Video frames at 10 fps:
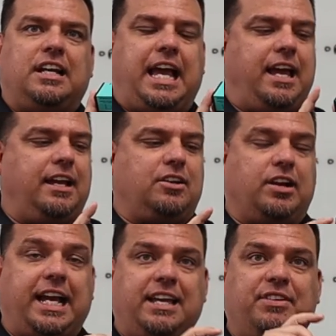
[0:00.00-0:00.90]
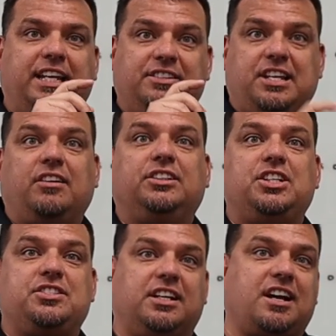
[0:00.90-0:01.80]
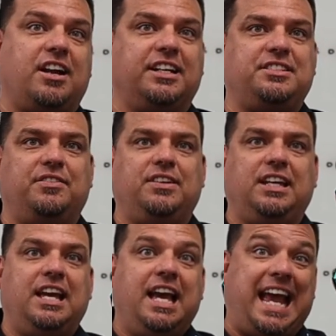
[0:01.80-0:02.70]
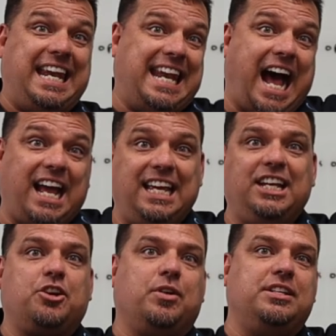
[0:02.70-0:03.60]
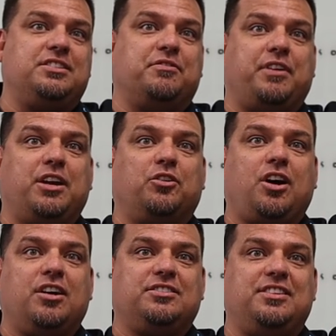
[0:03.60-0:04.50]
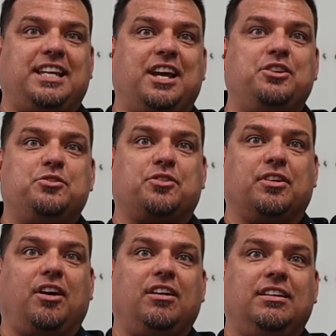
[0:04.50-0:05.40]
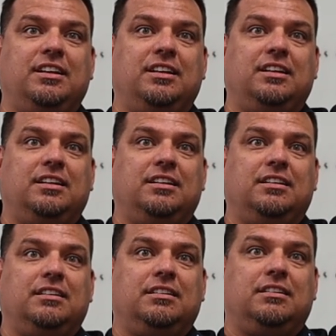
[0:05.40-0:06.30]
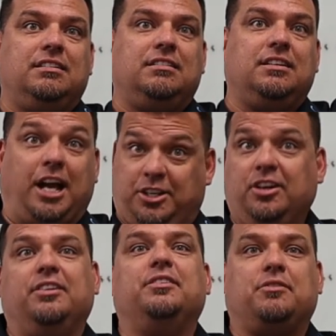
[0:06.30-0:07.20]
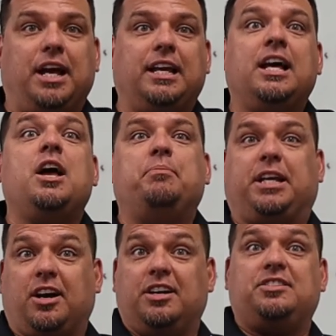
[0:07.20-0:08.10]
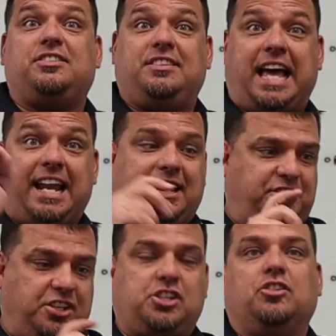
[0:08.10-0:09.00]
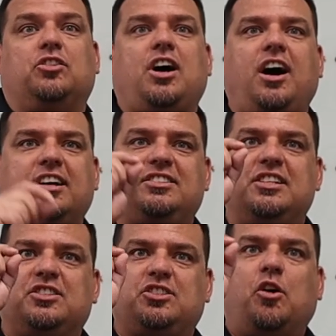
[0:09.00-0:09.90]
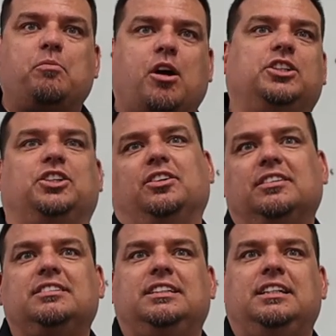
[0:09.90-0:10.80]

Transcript: and could I give it intelligence and connectivity and not increase the final cost to the end user at all? Yeah, you could. I could, right? Because that additional cost is so marginal